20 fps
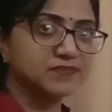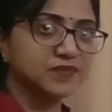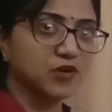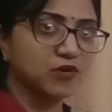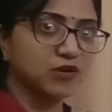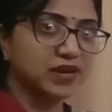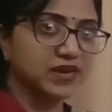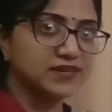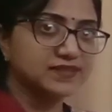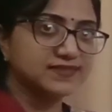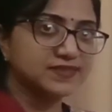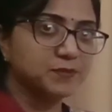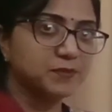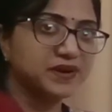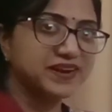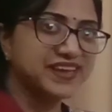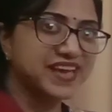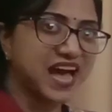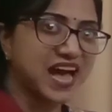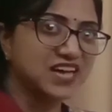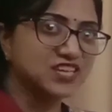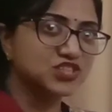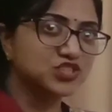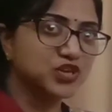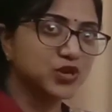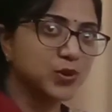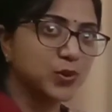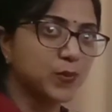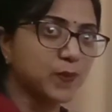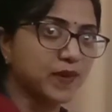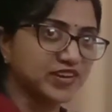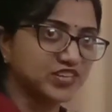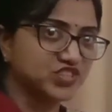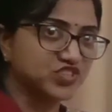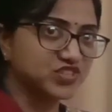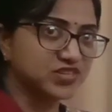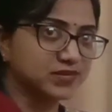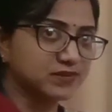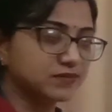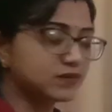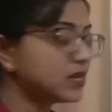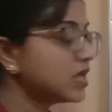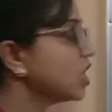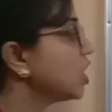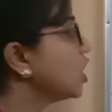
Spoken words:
Okay, somebody asked you question,